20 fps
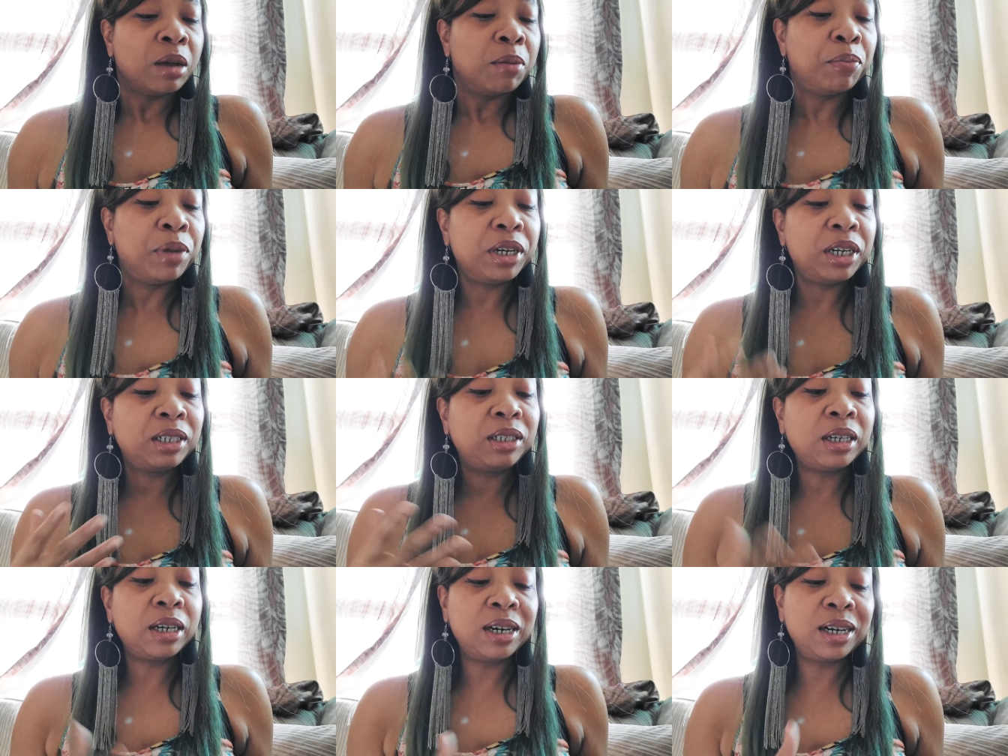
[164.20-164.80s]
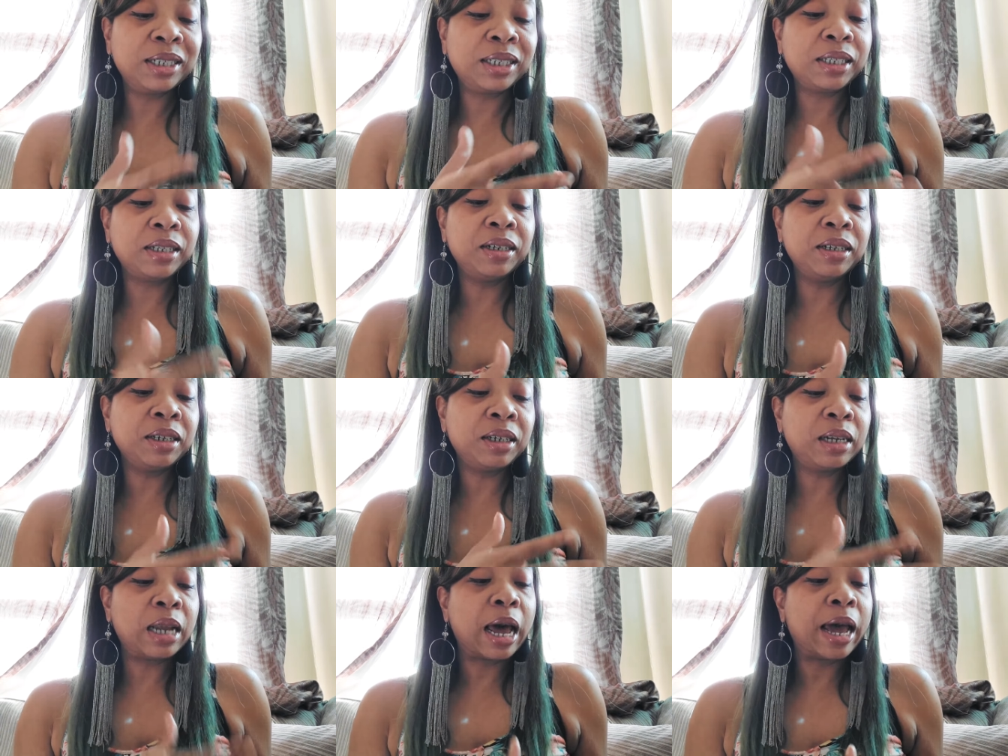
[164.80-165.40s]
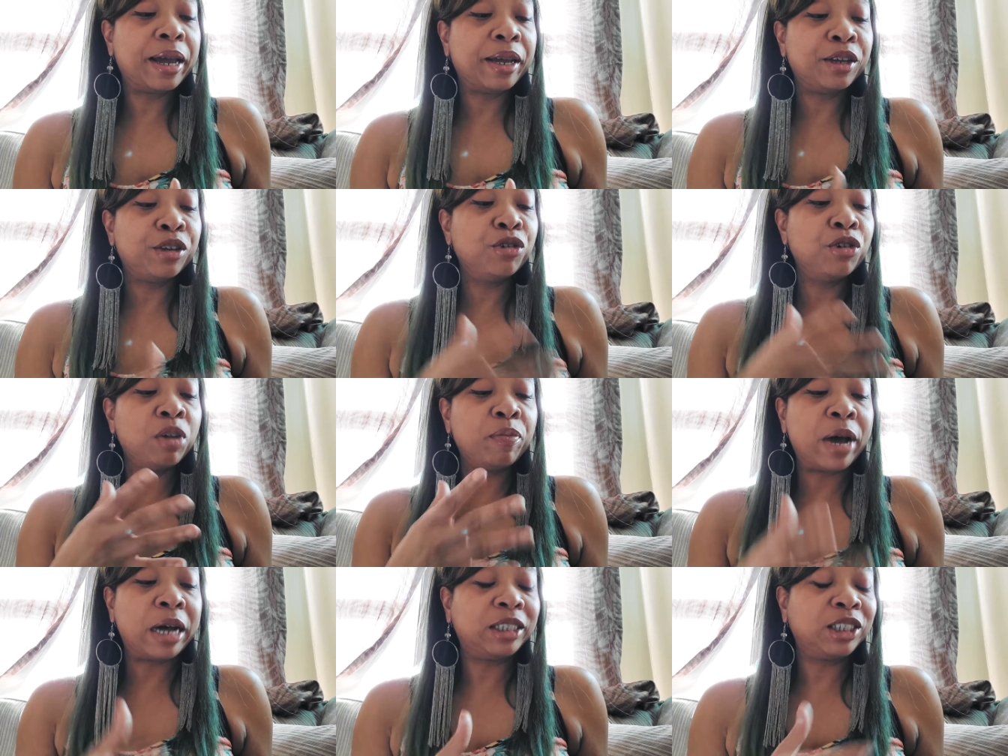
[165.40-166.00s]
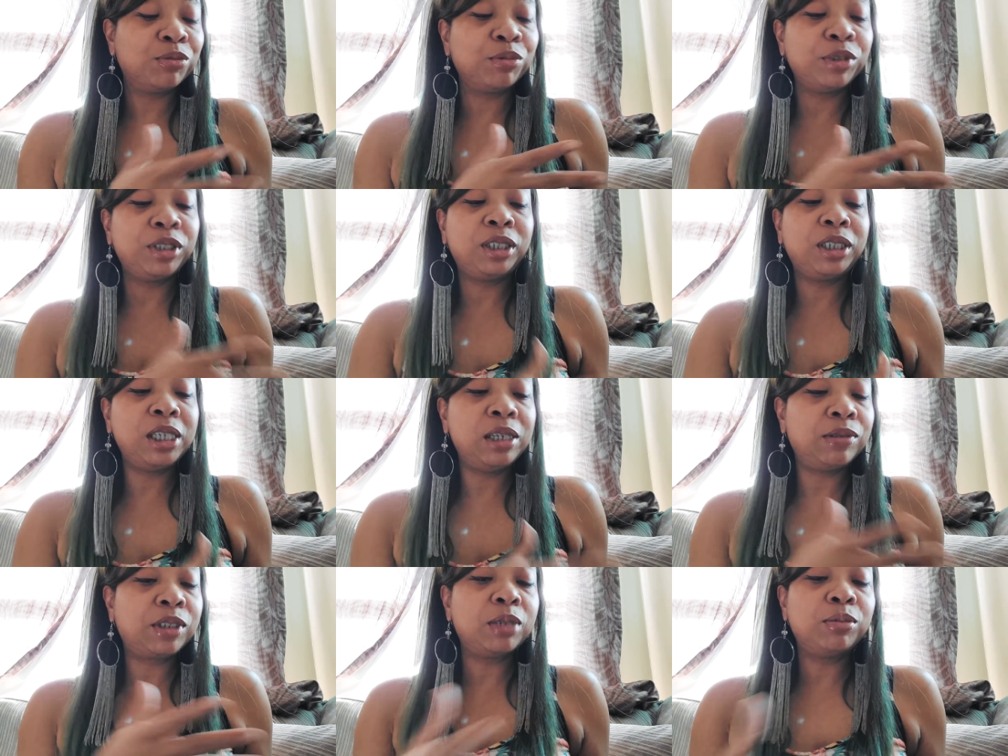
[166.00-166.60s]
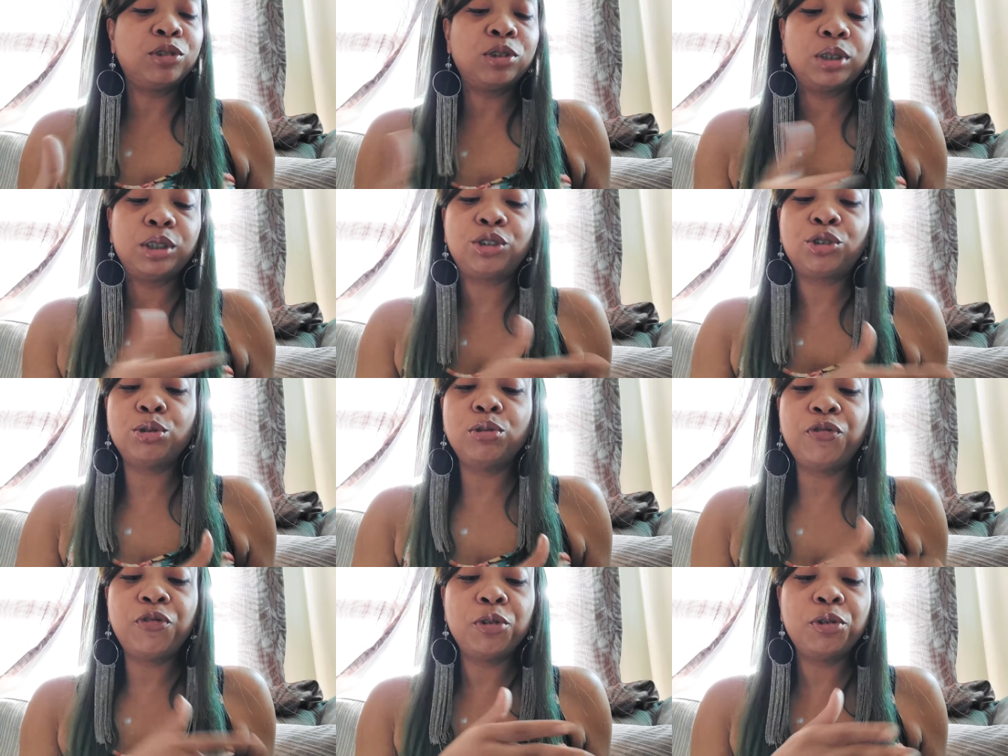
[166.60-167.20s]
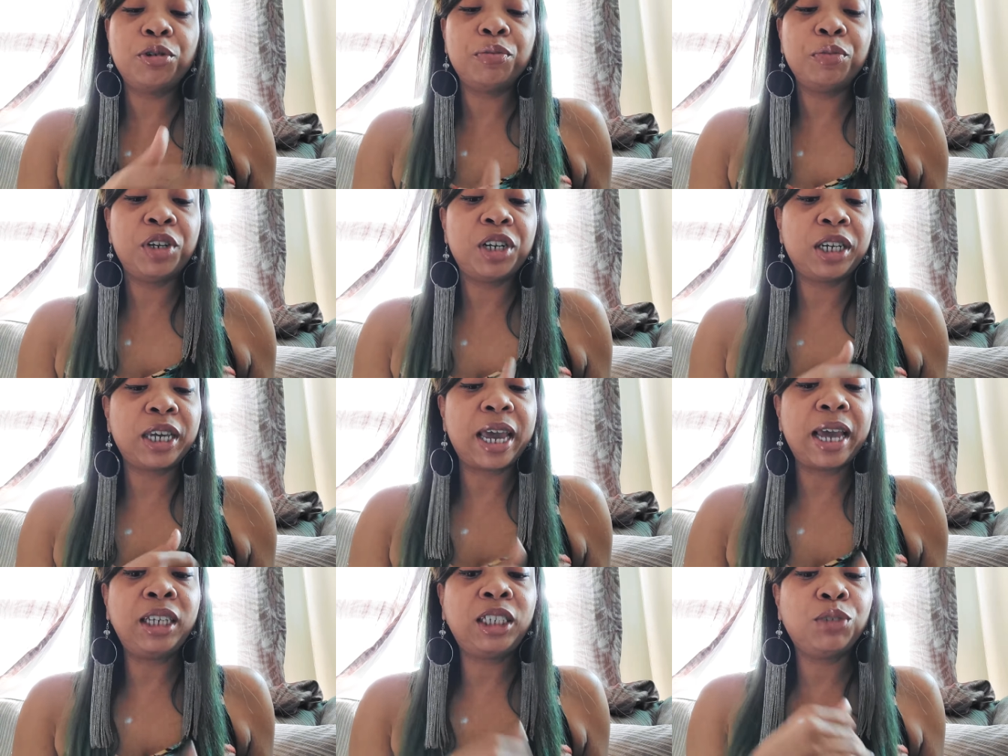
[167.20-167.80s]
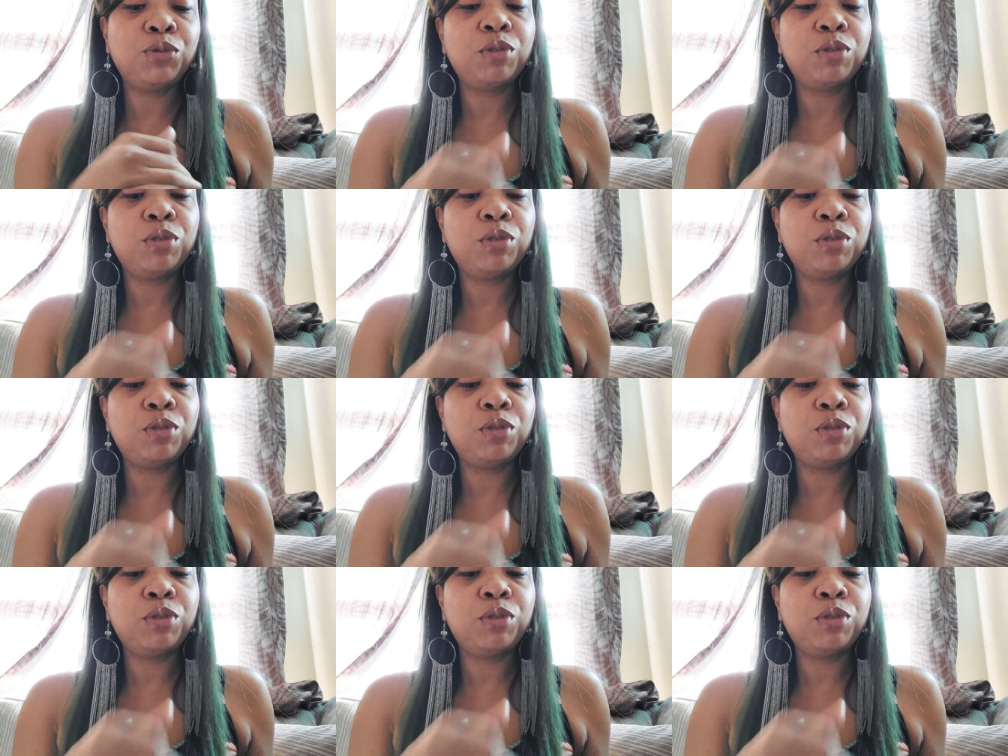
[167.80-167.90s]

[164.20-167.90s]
but it does look like you're about to receive some sort of truthful communication.